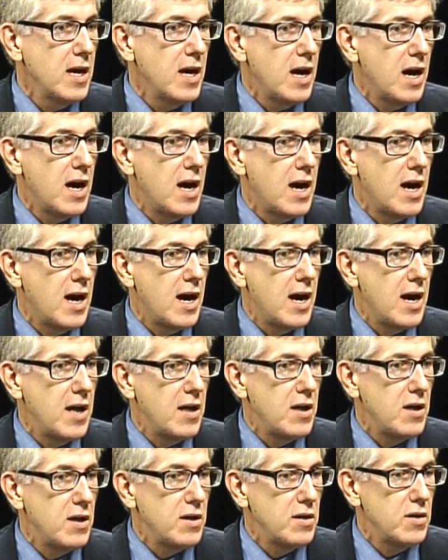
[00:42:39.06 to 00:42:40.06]
Uh,
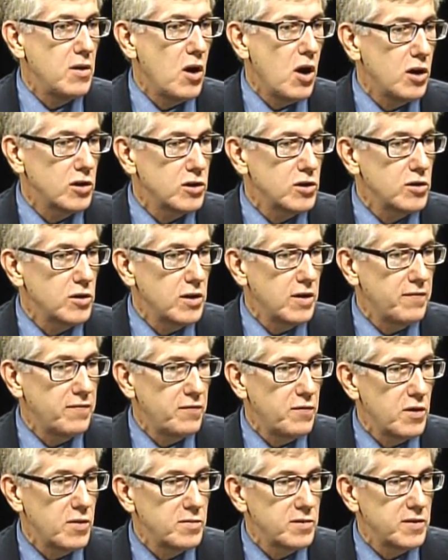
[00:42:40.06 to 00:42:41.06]
the alternative
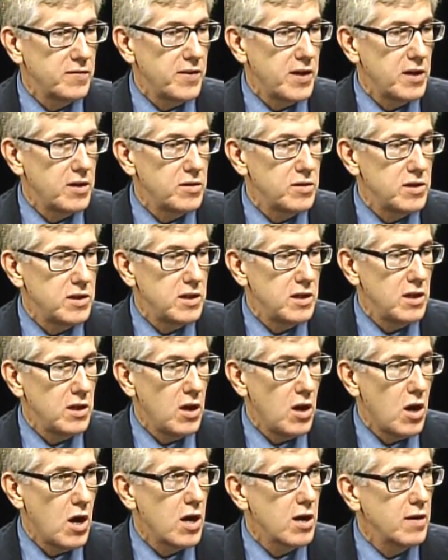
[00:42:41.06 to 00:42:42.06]
forms of energy
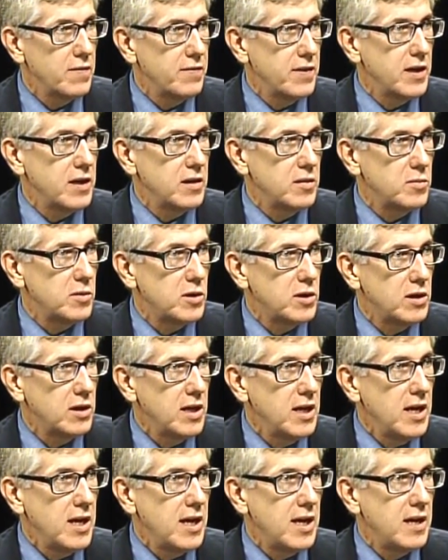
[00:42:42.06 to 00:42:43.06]
are available,
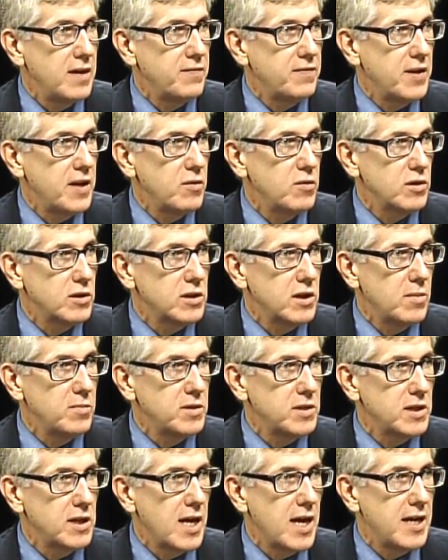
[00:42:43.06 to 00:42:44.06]
and if they were
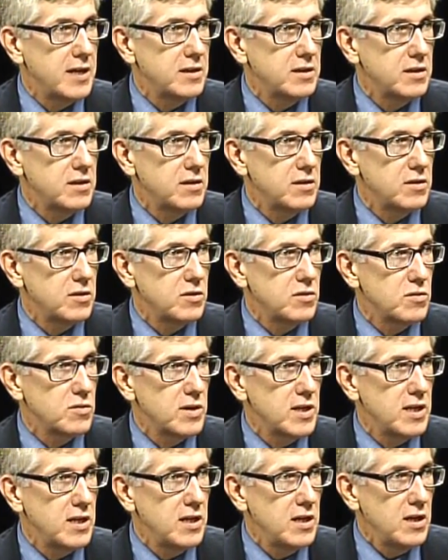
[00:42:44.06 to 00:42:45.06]
subsidized to the
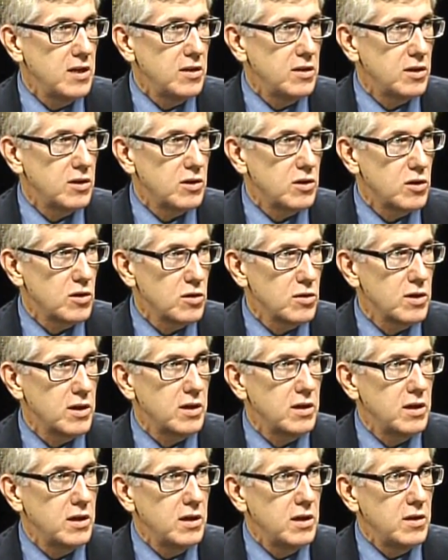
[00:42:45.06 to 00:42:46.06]
degree that
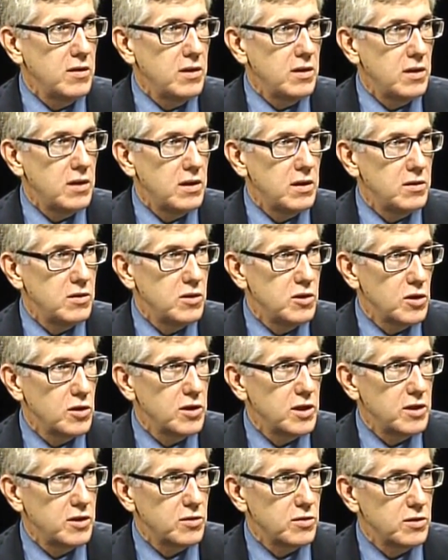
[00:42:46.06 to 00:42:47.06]
current
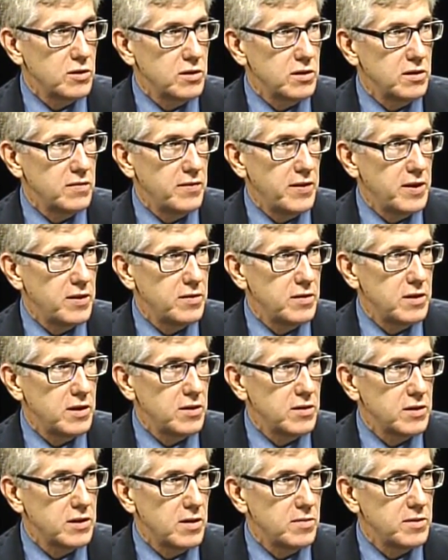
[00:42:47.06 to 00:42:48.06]
dirty sources of energy
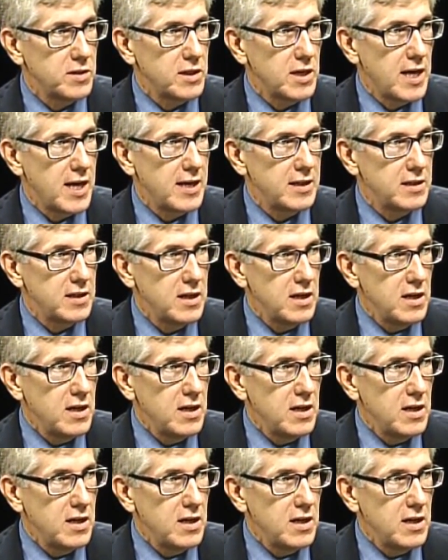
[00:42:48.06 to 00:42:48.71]
are subsidized,